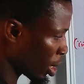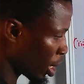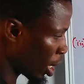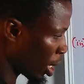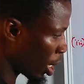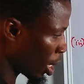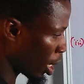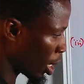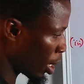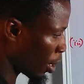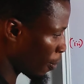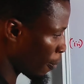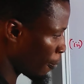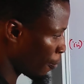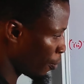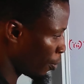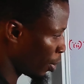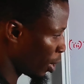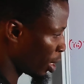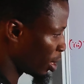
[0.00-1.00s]

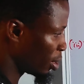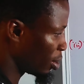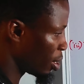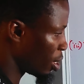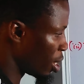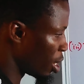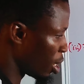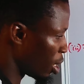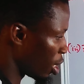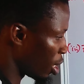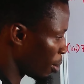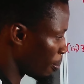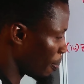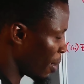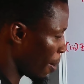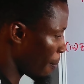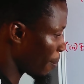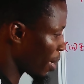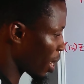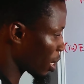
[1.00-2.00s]
the
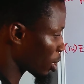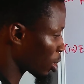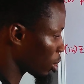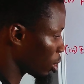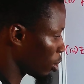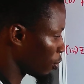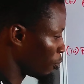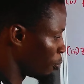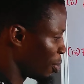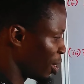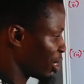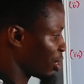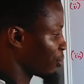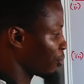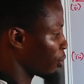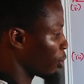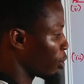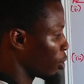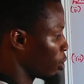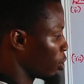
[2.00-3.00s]
members of base
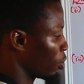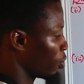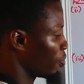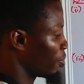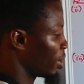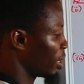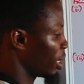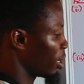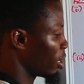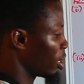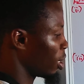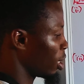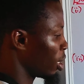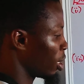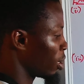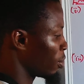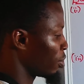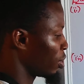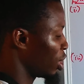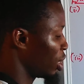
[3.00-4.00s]
4,
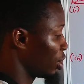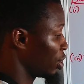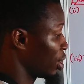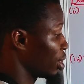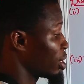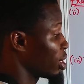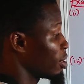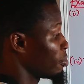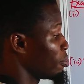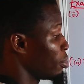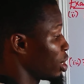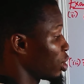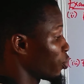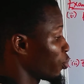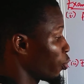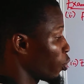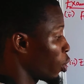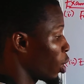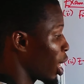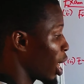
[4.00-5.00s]
the digits in base
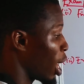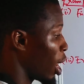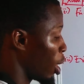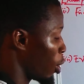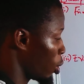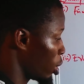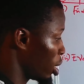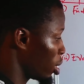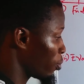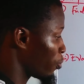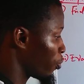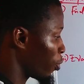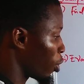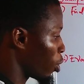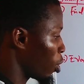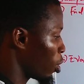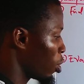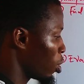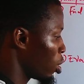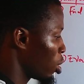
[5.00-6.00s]
4 are only
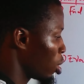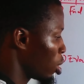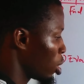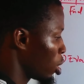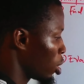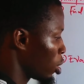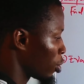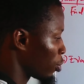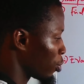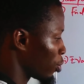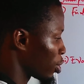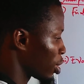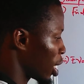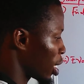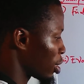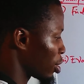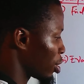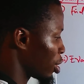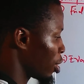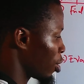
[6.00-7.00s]
4. Those
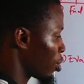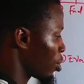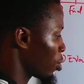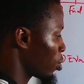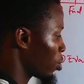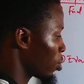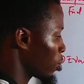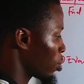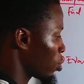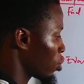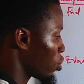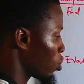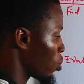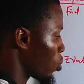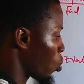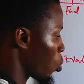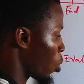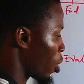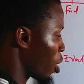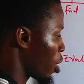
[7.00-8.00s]
are 0,
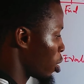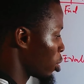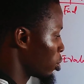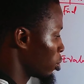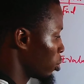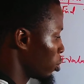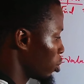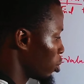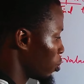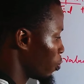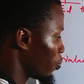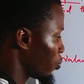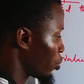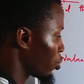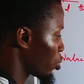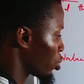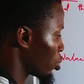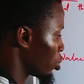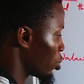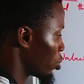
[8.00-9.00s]
1,
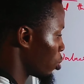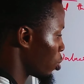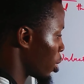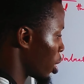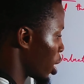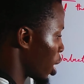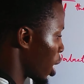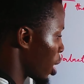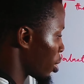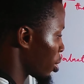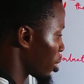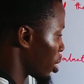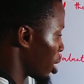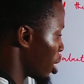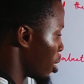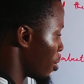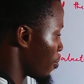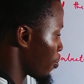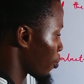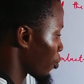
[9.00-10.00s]
2, and
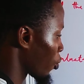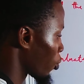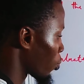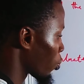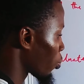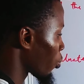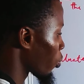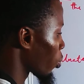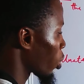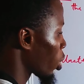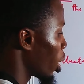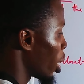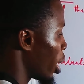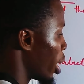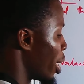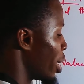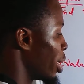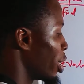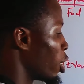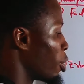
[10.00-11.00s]
3.
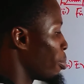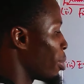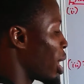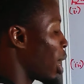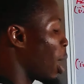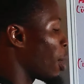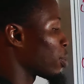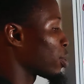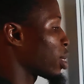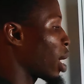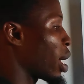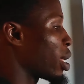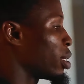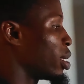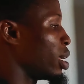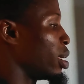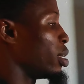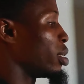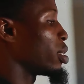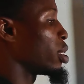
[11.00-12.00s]
Any number outside
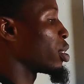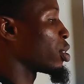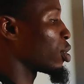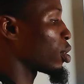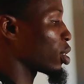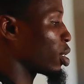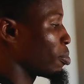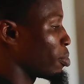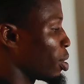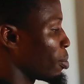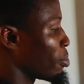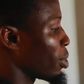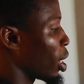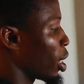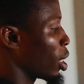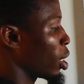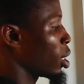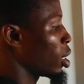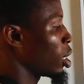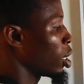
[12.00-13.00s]
this is not a
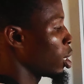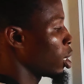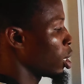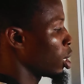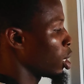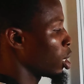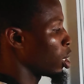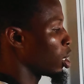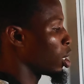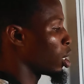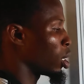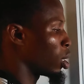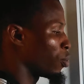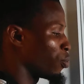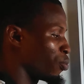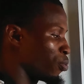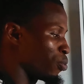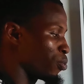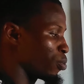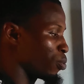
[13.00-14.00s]
member
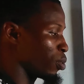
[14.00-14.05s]
of